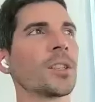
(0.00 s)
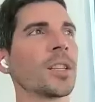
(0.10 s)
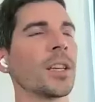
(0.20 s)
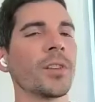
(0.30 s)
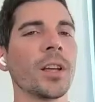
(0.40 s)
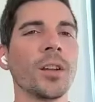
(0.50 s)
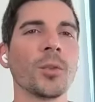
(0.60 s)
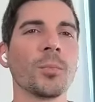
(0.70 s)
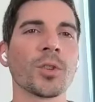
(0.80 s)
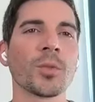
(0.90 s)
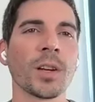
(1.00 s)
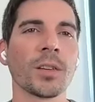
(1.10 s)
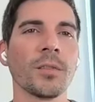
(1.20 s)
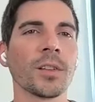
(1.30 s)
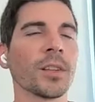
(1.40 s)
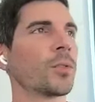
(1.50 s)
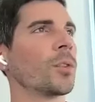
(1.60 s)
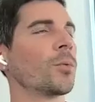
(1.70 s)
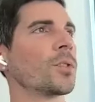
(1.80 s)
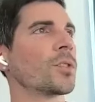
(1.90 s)
And to give it another perspective, I think
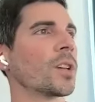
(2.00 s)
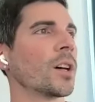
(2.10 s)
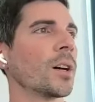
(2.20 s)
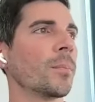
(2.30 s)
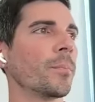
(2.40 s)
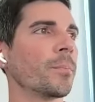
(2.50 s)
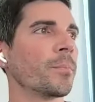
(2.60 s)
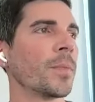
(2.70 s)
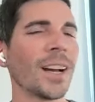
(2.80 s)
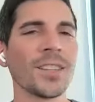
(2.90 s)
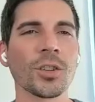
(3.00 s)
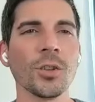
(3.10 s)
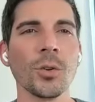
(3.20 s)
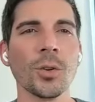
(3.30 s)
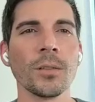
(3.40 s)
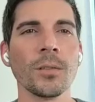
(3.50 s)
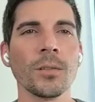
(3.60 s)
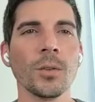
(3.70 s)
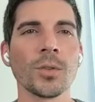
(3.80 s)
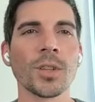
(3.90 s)
it was Isaac
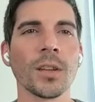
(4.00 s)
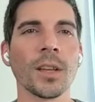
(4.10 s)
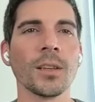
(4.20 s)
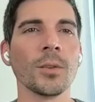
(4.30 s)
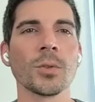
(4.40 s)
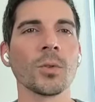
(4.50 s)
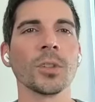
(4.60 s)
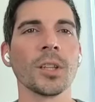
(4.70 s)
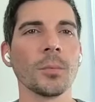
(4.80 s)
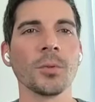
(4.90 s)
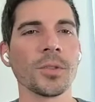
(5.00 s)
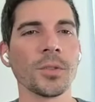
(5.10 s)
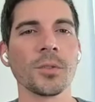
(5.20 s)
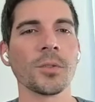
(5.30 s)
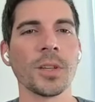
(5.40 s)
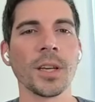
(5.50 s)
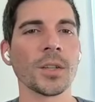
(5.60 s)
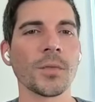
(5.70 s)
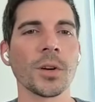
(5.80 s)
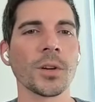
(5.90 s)
Newton who said that he was only able to get
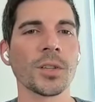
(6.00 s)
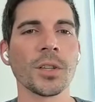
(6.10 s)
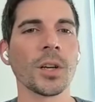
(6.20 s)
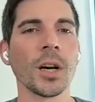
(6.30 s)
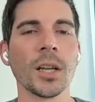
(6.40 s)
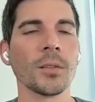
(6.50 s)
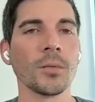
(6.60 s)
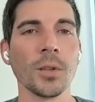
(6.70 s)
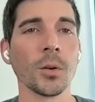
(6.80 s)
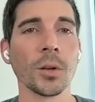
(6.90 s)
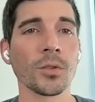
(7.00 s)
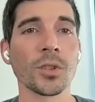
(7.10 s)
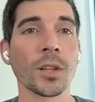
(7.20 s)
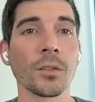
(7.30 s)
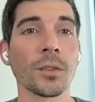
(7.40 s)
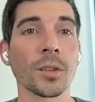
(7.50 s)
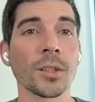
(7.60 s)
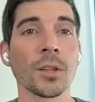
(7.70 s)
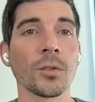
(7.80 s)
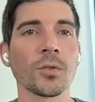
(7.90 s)
as far as he got, understand the things
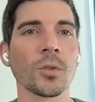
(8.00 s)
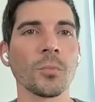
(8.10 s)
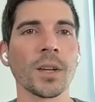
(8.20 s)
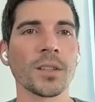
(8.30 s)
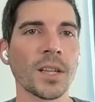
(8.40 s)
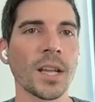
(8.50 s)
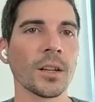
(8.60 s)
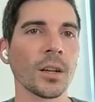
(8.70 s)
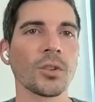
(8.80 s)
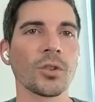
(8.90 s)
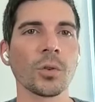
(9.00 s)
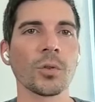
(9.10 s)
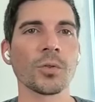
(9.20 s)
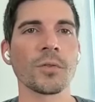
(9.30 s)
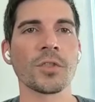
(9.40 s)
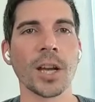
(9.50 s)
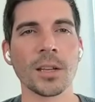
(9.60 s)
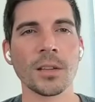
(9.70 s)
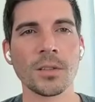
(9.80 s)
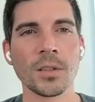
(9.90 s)
that he understood by standing on the shoulders of
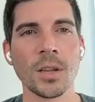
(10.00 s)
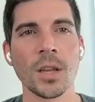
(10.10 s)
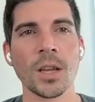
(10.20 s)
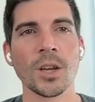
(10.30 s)
giants.